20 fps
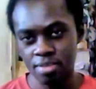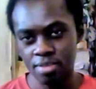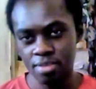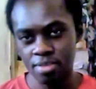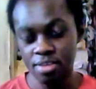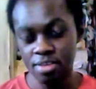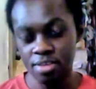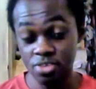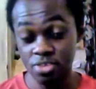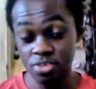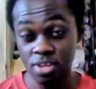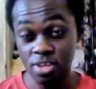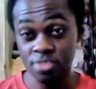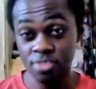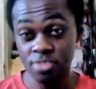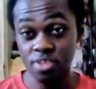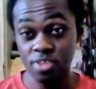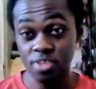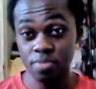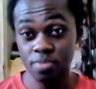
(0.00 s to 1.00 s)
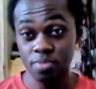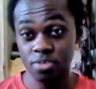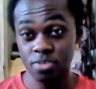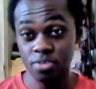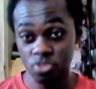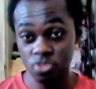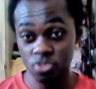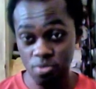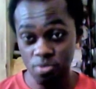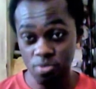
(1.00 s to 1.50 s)
initial chapter
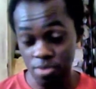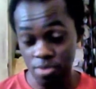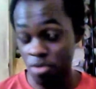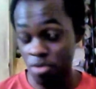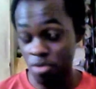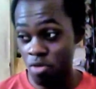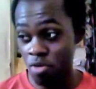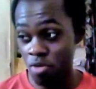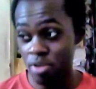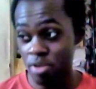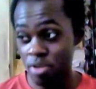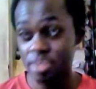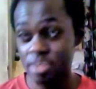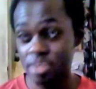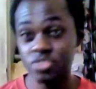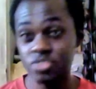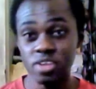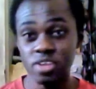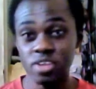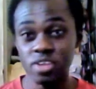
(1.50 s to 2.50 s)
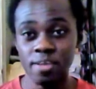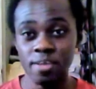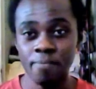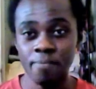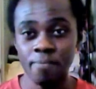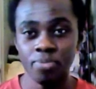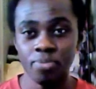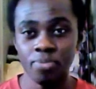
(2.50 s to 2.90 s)
summary. Initially,